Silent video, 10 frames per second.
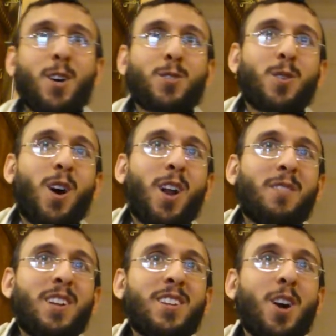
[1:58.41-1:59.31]
So
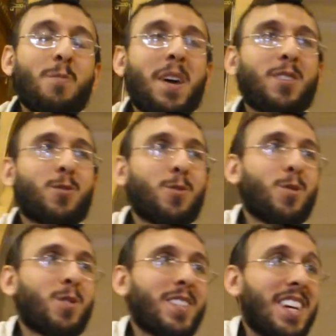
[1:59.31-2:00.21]
Aravelia
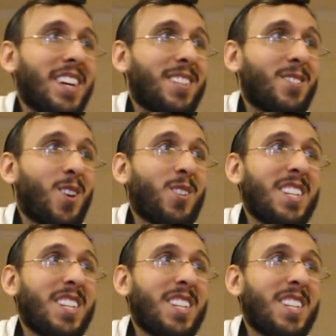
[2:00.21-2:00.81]
Mansour says, you know,